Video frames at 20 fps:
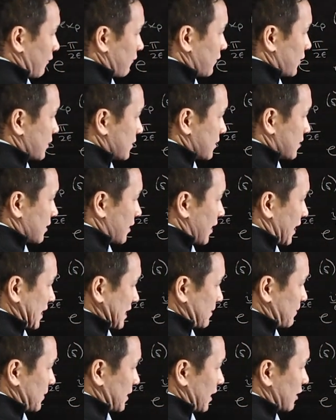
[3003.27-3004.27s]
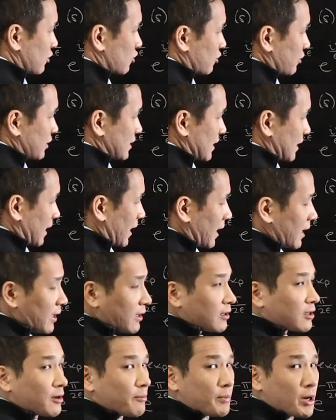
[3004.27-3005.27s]
this exponentially
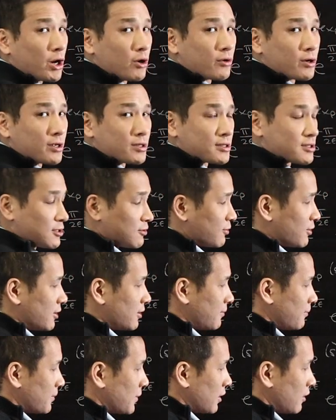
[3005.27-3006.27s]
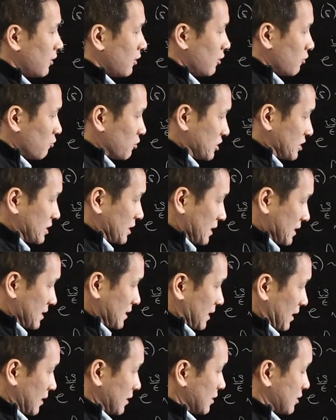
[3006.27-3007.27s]
decaying component to it, which does
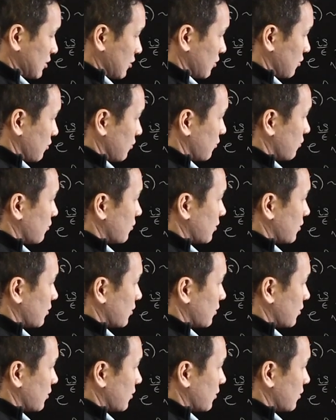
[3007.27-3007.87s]
tend to